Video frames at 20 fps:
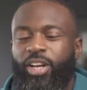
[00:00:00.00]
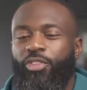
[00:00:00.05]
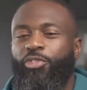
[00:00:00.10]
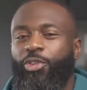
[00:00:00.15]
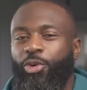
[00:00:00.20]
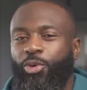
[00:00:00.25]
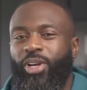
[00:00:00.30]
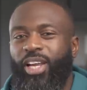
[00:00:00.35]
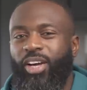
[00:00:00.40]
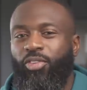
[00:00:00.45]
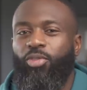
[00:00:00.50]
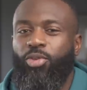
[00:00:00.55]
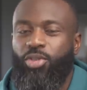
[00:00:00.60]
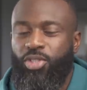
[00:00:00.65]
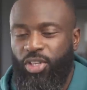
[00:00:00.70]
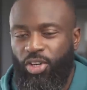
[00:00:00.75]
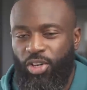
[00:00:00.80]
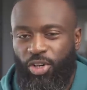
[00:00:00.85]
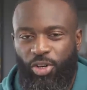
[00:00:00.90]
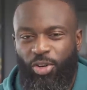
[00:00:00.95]
the fuel levels
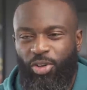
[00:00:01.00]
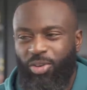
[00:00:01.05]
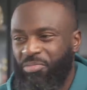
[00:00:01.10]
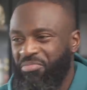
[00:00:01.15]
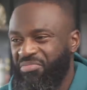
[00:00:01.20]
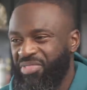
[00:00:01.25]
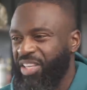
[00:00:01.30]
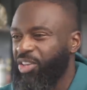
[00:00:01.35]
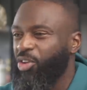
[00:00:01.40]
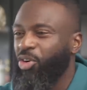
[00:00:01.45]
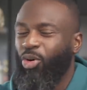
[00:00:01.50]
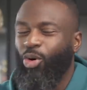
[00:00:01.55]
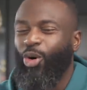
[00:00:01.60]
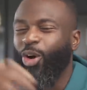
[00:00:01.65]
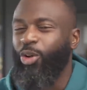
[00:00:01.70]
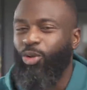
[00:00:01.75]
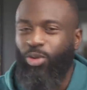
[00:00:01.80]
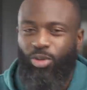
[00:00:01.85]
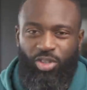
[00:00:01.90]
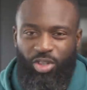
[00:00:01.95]
are low, say your
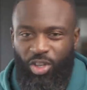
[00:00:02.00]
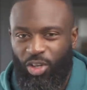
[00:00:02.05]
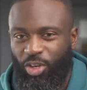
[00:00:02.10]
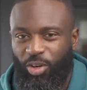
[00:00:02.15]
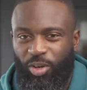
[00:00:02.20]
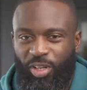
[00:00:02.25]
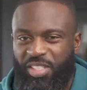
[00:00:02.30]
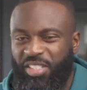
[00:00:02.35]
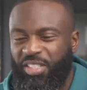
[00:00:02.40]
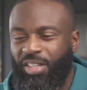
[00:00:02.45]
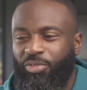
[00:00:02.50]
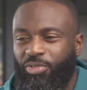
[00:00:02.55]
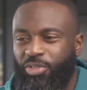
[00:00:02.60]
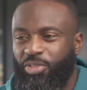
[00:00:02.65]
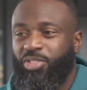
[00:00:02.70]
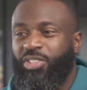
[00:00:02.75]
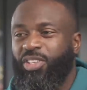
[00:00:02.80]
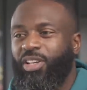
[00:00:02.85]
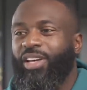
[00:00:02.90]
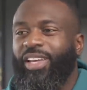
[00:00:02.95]
oil is low and stuff, you
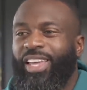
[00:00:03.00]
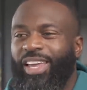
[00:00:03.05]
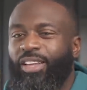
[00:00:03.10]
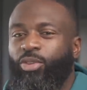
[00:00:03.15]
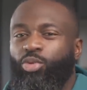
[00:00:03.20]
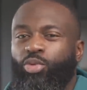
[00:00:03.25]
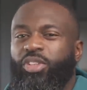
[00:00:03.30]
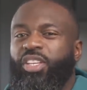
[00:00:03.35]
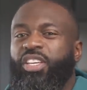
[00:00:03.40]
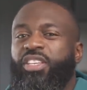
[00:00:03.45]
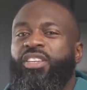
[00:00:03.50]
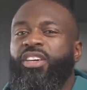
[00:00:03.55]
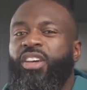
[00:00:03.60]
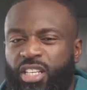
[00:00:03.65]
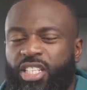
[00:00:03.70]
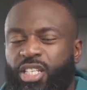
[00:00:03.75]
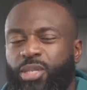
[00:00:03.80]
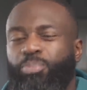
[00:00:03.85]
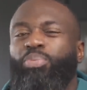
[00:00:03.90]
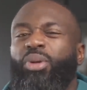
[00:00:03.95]
start getting all this
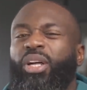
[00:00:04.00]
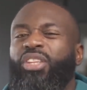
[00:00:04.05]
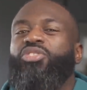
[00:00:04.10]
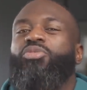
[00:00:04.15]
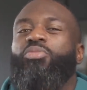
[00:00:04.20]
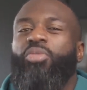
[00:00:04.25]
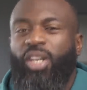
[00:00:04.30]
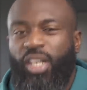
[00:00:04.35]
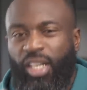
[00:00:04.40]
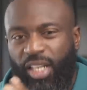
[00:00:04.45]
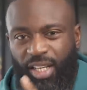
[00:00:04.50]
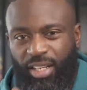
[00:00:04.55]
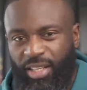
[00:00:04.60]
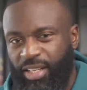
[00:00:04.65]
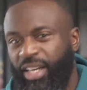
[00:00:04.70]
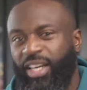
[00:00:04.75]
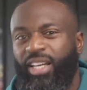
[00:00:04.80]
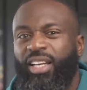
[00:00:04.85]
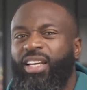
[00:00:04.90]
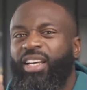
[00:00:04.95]
spluttering,
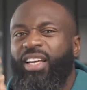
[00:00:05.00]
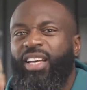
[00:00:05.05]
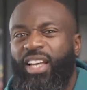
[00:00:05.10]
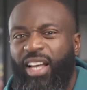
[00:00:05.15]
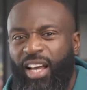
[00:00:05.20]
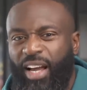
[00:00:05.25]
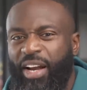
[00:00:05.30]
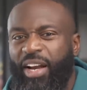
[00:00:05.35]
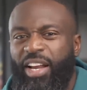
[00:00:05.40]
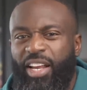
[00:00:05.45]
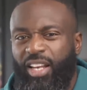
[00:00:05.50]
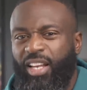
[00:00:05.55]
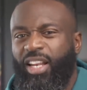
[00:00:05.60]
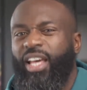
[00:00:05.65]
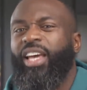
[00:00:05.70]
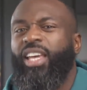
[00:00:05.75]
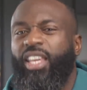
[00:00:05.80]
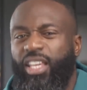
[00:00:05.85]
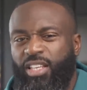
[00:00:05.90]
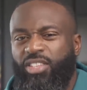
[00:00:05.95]
yeah? And then
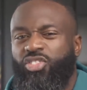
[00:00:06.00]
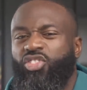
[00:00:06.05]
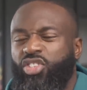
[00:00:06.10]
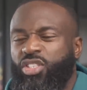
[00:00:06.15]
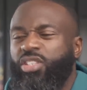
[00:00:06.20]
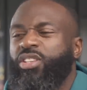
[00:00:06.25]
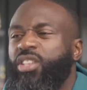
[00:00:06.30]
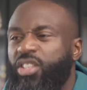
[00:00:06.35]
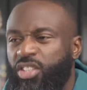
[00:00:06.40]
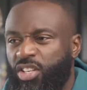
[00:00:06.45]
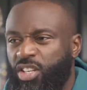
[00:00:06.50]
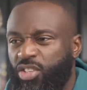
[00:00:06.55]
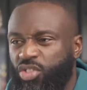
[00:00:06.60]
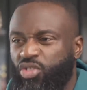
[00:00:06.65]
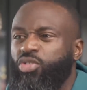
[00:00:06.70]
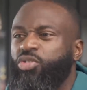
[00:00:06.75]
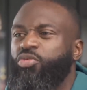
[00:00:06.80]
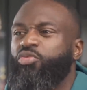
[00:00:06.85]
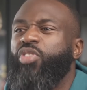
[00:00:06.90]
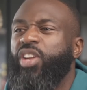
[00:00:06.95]
like, it's
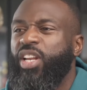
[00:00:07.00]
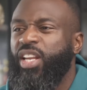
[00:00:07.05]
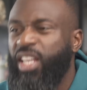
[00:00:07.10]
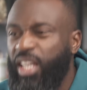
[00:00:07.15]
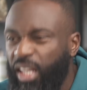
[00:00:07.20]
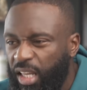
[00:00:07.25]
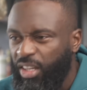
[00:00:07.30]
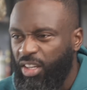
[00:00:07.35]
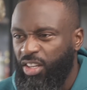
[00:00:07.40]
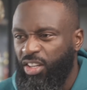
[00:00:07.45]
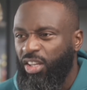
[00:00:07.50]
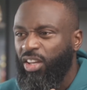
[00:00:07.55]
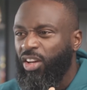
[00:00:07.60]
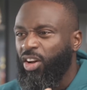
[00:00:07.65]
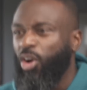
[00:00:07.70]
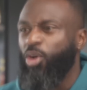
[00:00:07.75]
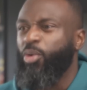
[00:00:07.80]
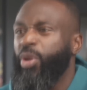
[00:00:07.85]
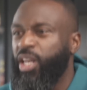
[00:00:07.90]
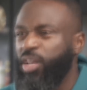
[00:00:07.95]
not really
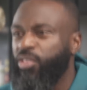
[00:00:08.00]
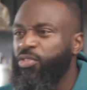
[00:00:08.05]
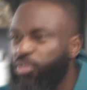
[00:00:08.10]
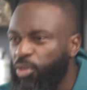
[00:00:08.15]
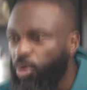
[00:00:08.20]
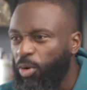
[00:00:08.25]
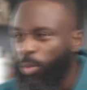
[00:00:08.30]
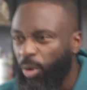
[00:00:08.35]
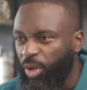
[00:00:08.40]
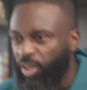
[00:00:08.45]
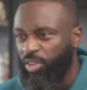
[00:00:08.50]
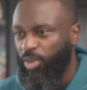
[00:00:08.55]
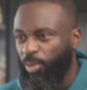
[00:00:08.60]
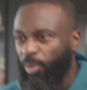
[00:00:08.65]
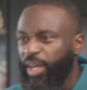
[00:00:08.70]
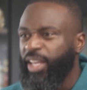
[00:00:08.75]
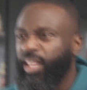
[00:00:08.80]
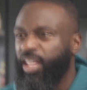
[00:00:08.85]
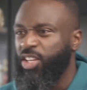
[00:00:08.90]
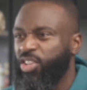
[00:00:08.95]
going forward the
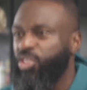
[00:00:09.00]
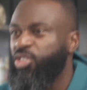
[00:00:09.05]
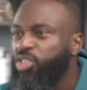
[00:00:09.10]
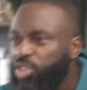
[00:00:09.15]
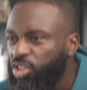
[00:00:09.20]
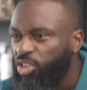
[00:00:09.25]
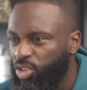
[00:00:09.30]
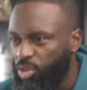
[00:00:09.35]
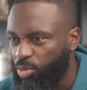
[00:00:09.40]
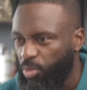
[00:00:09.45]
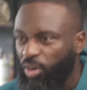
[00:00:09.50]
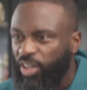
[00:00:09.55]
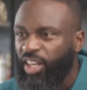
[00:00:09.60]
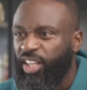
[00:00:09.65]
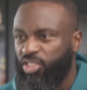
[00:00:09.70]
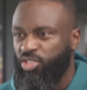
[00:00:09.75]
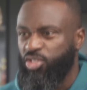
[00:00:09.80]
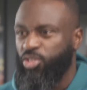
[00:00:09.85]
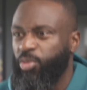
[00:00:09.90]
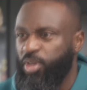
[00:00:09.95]
way that you want
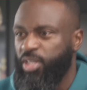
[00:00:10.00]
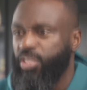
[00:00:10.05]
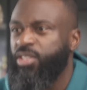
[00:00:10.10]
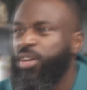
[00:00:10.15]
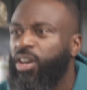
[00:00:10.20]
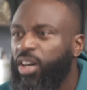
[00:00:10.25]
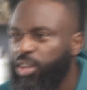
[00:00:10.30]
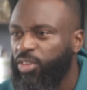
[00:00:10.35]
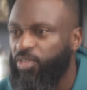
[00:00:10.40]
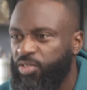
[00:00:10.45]
it to. It's kind